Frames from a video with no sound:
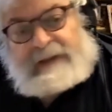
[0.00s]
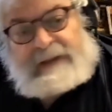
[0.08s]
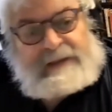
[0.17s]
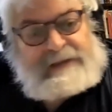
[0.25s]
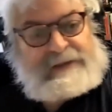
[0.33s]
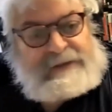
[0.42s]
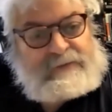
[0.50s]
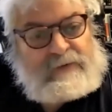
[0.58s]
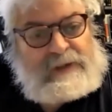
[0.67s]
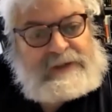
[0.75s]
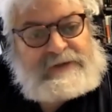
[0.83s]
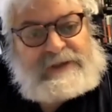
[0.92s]
is
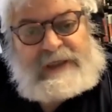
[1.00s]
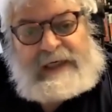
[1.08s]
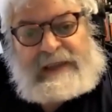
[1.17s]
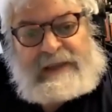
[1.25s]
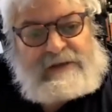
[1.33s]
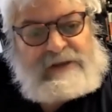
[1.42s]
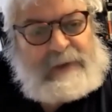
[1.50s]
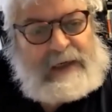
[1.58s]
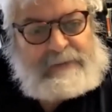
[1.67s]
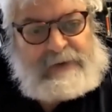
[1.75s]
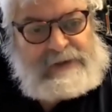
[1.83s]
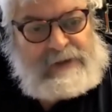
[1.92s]
one you see in
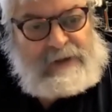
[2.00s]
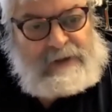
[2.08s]
newspapers all the